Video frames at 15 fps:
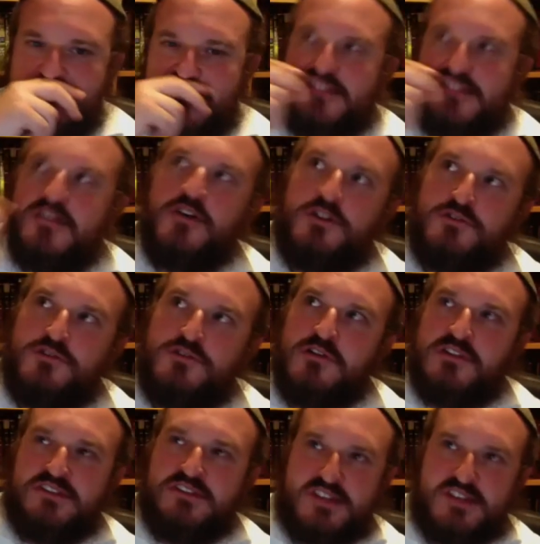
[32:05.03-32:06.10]
He says, "Oh, you know
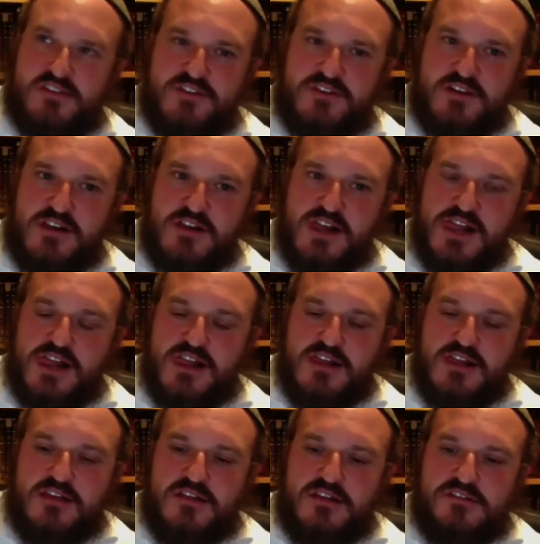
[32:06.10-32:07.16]
this sefer?"
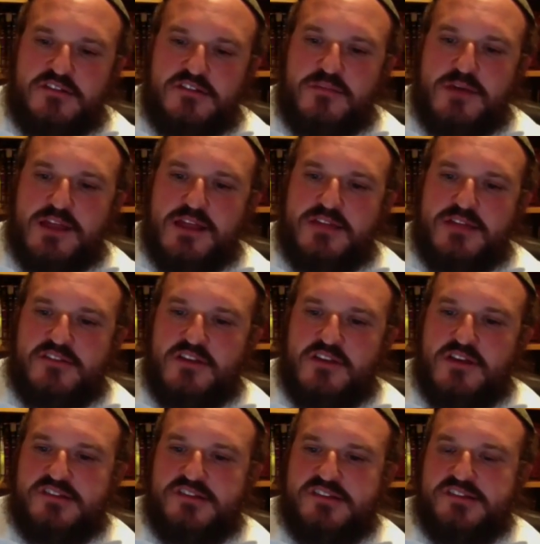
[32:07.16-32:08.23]
So the
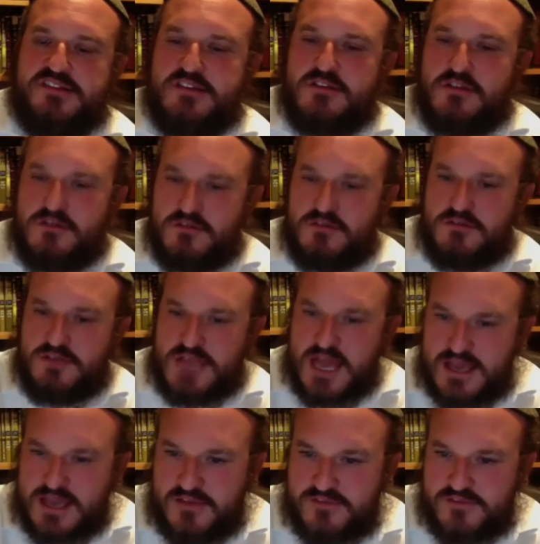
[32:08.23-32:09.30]
chassid said,
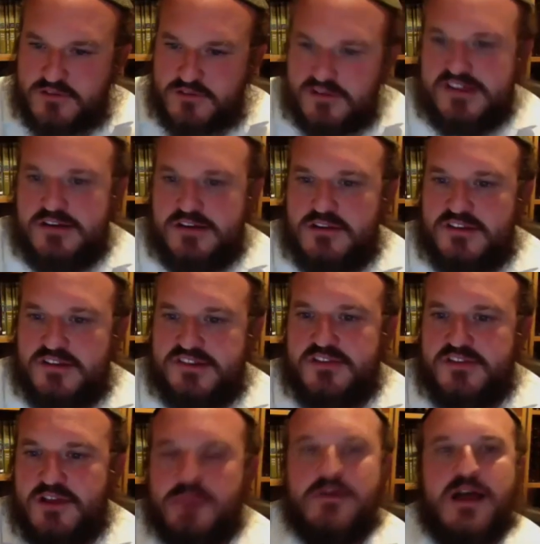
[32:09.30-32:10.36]
"Yeah, of course I know this
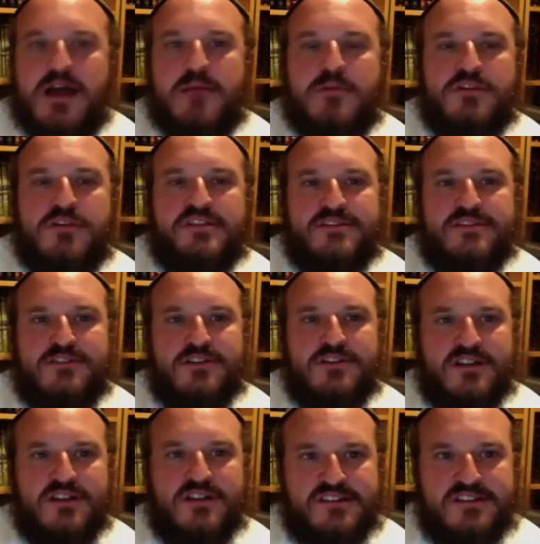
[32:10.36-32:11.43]
sefer. I'm a Breslover
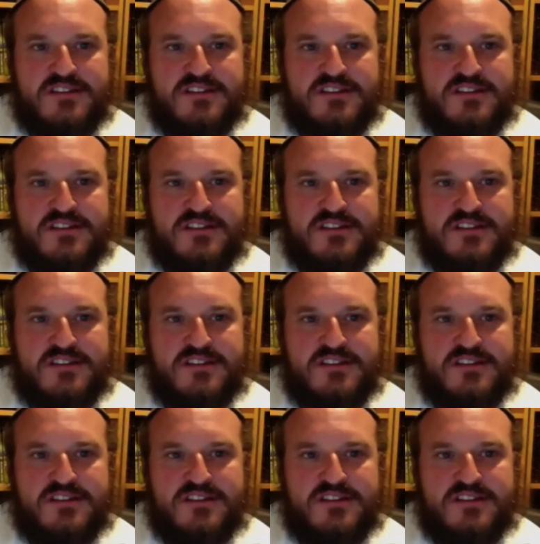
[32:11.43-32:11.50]
chassid."